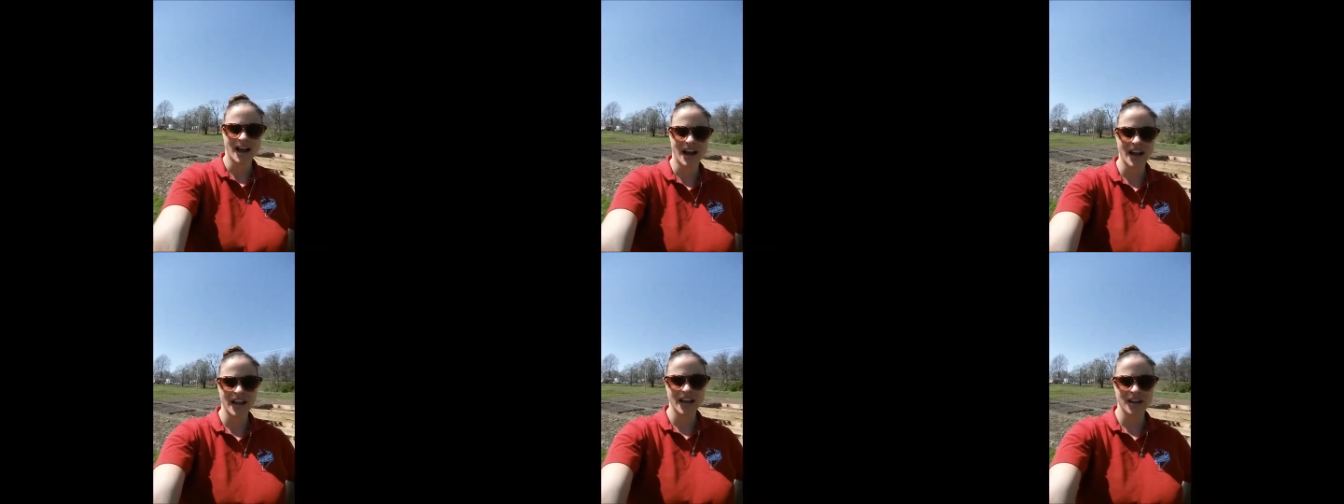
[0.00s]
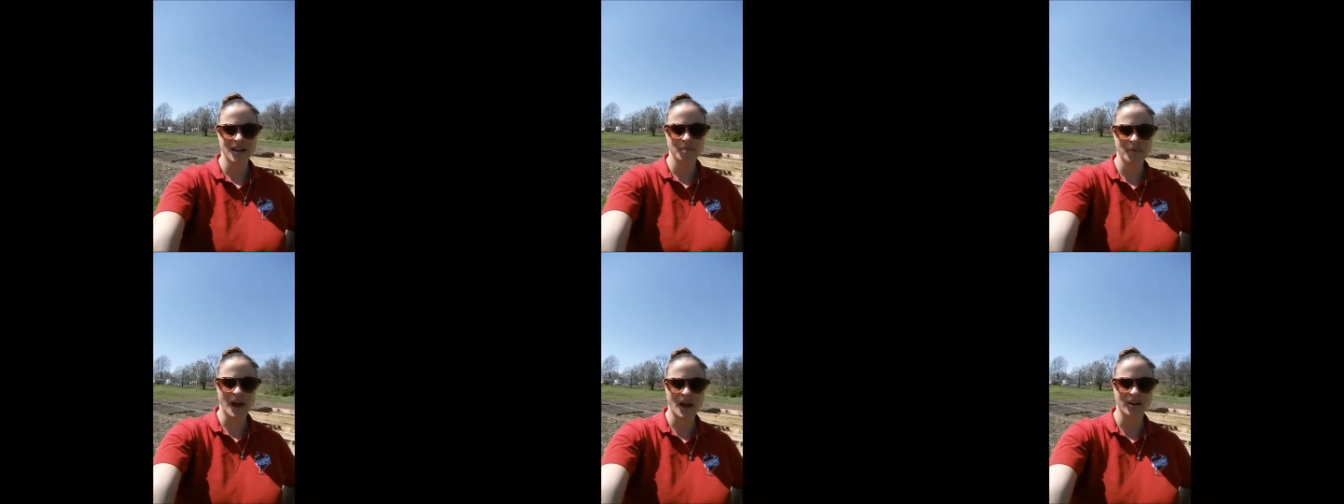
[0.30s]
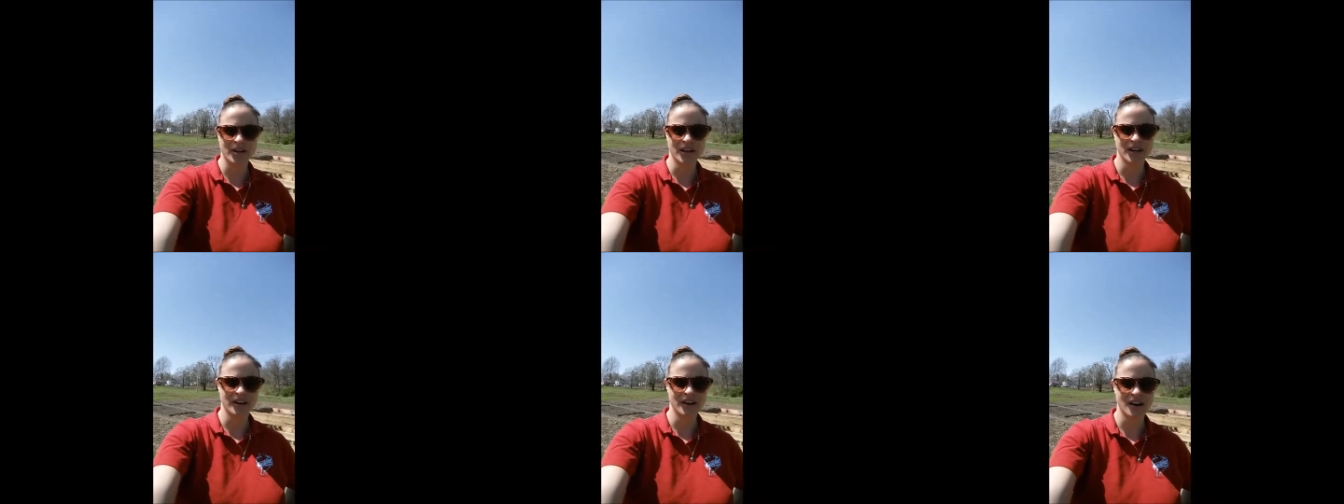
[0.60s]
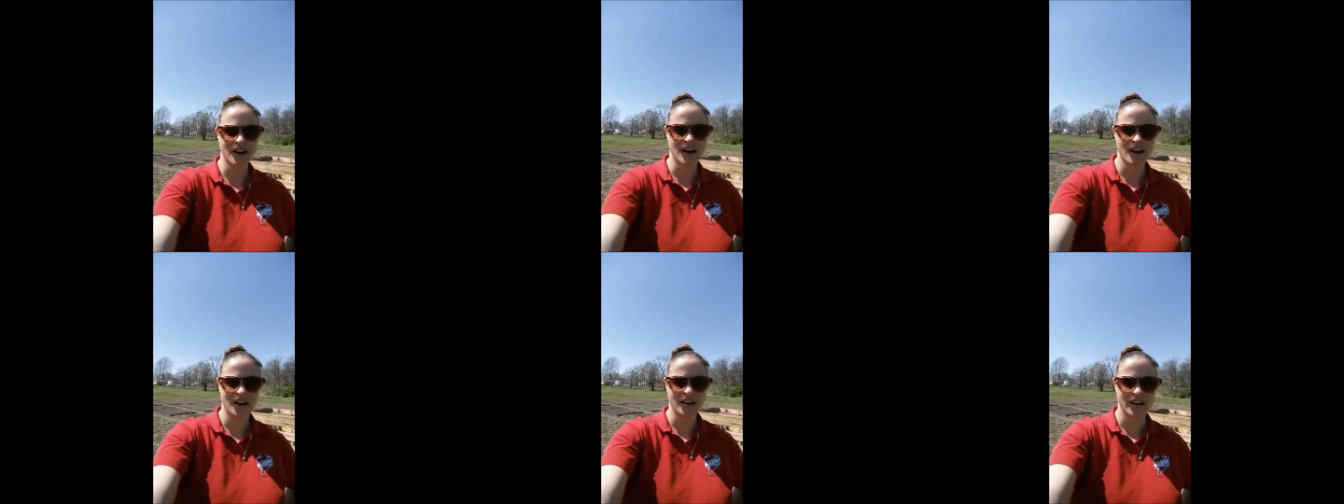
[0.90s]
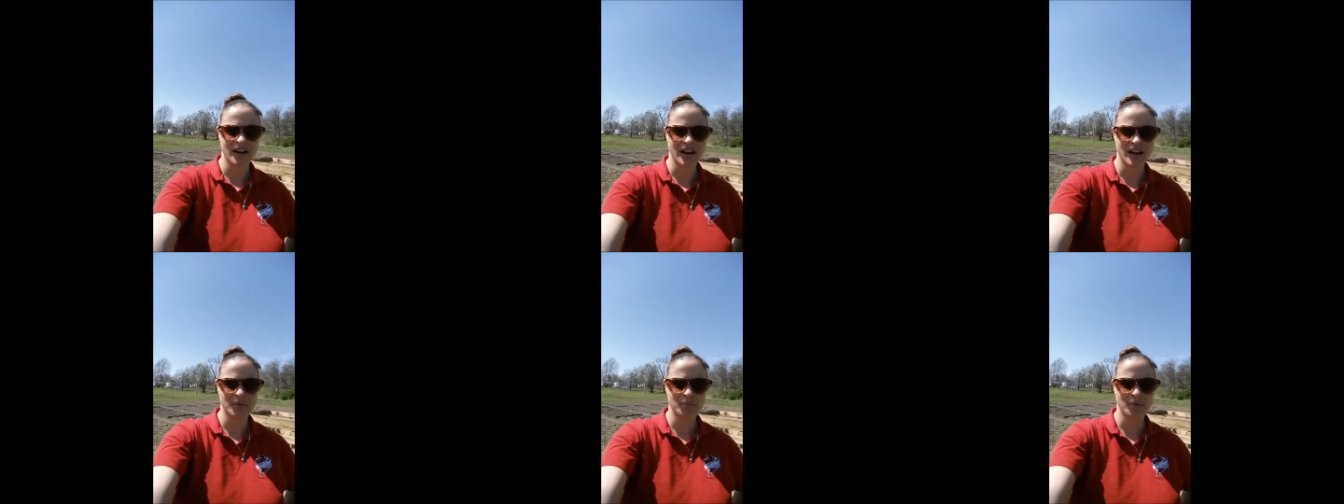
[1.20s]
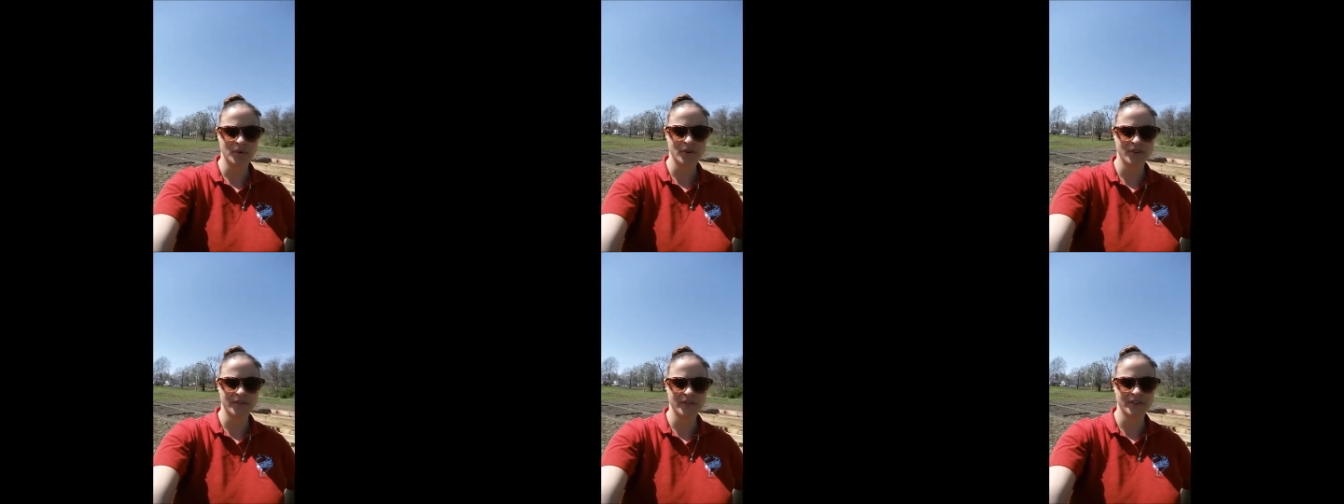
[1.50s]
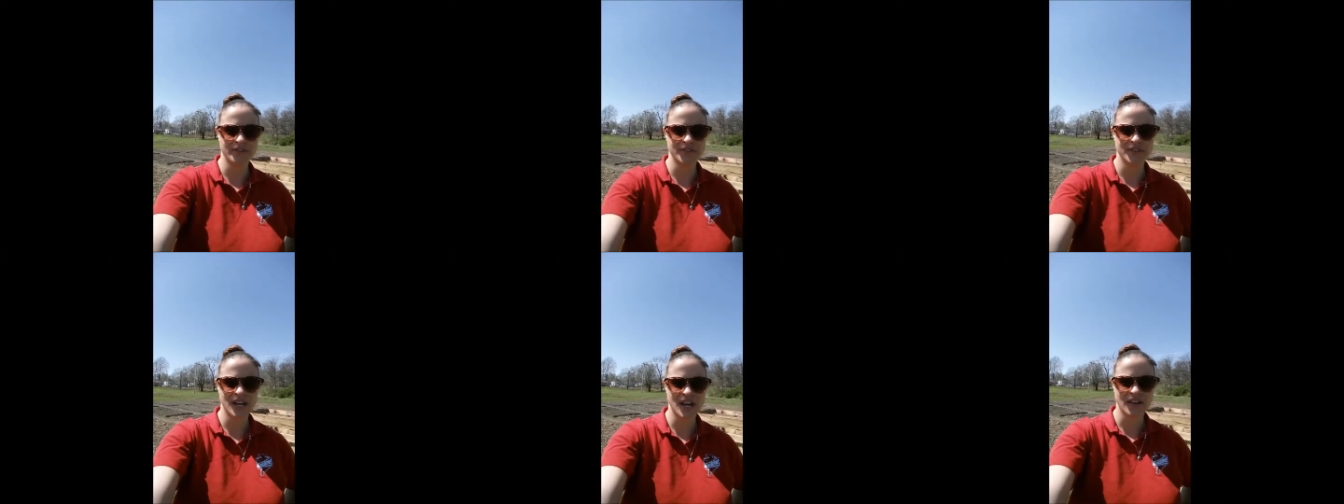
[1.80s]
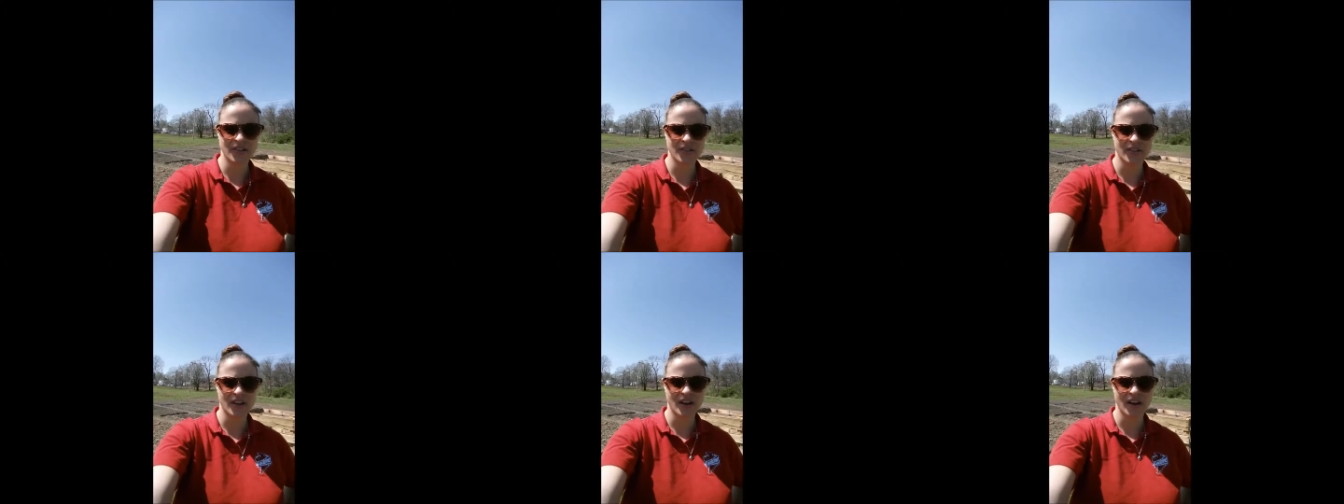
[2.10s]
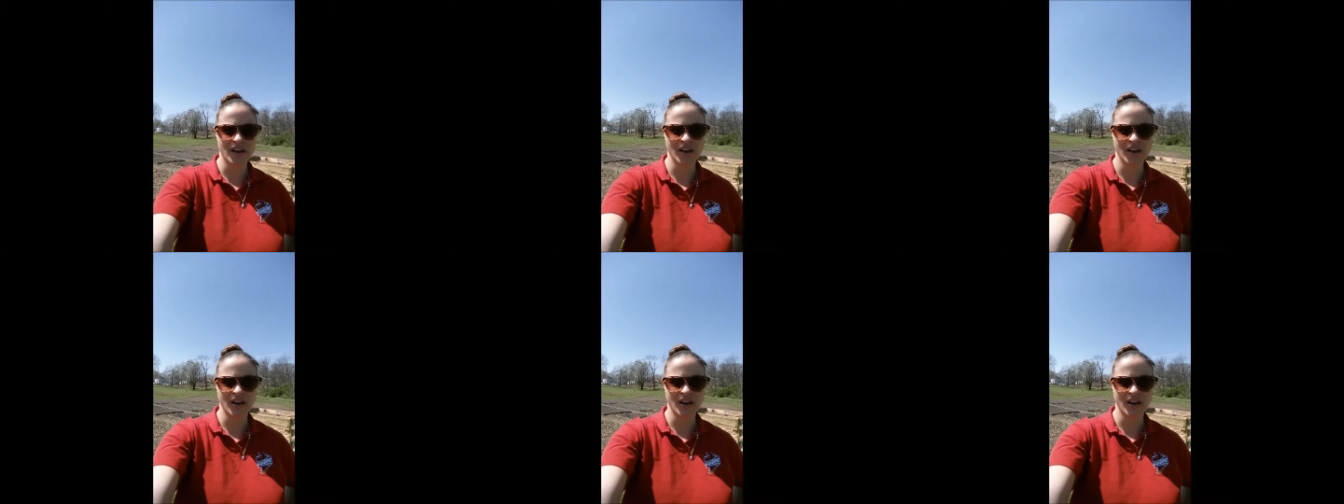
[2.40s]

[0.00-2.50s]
I am out here on April 15th.